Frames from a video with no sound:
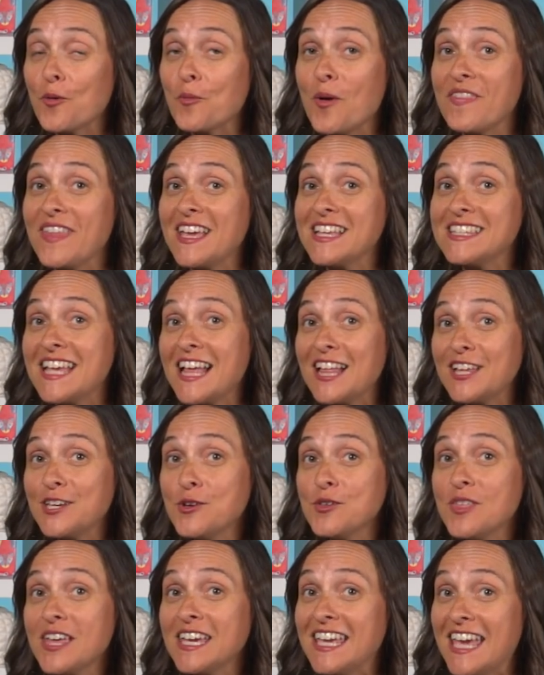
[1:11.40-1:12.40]
when they tell
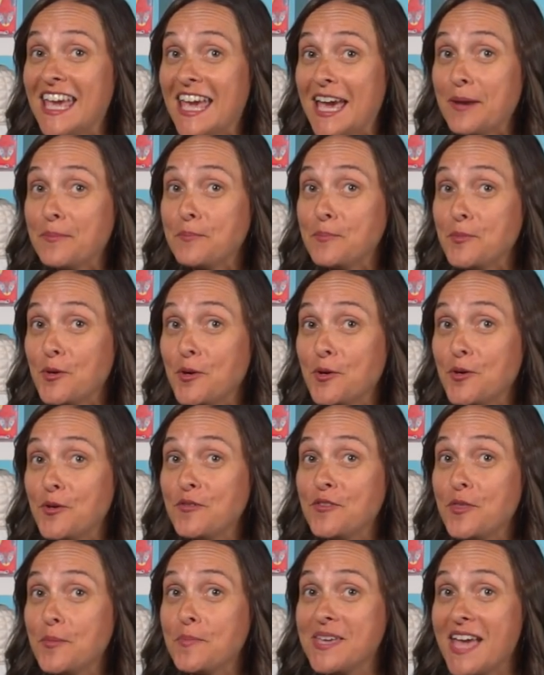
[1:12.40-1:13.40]
you they can't
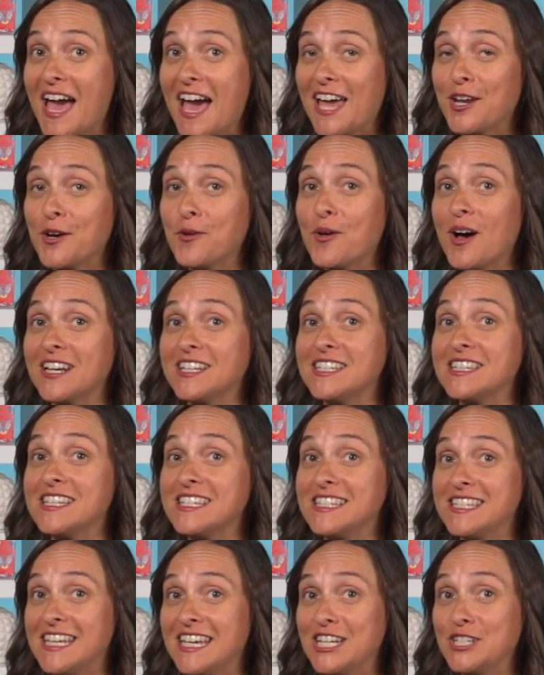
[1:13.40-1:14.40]
move the piano onto the
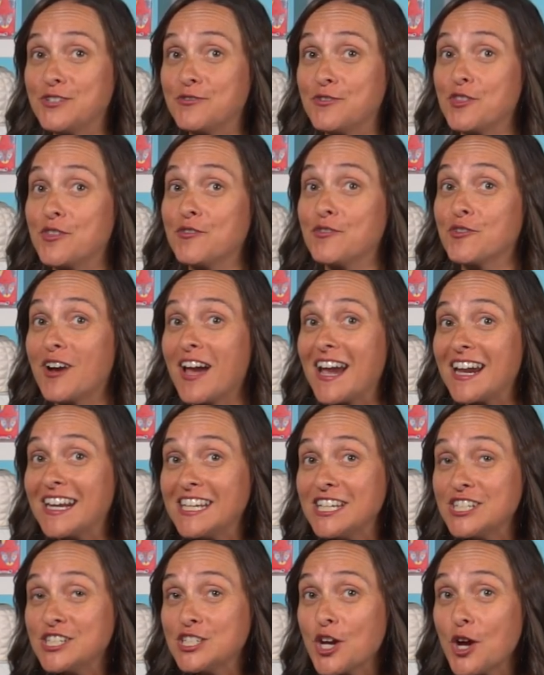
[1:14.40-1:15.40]
stage for the
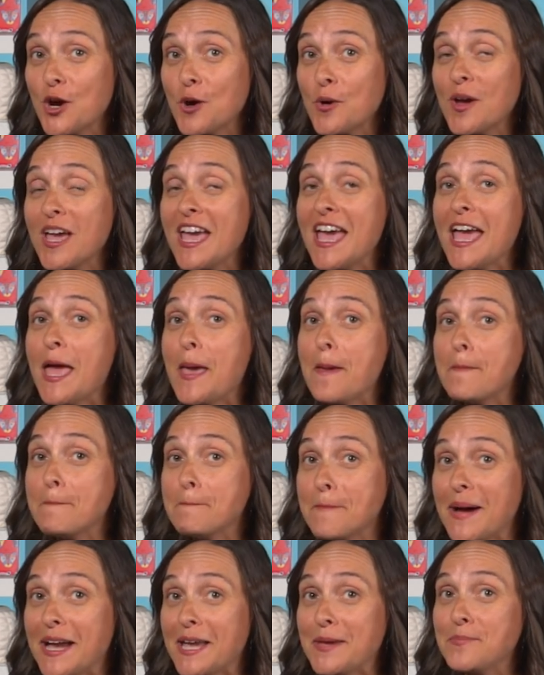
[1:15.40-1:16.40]
variety show, it
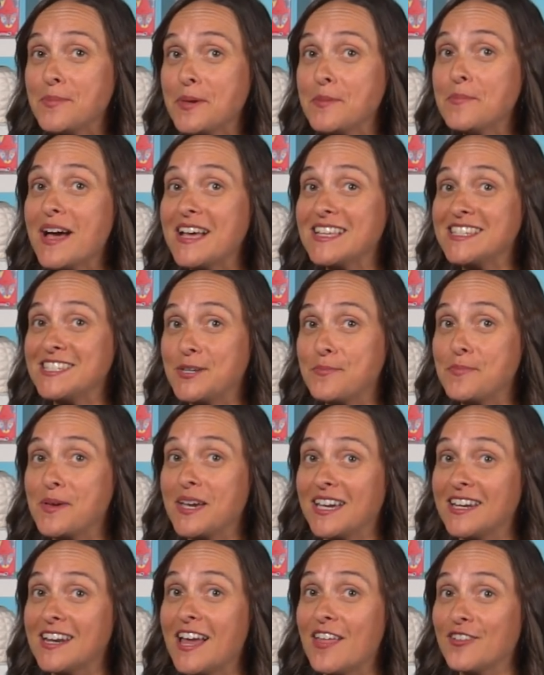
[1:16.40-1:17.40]
might be best to
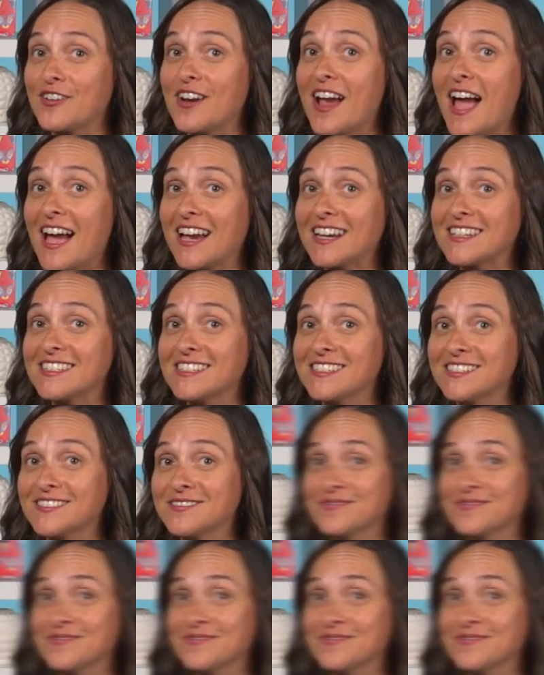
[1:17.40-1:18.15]
pick another act.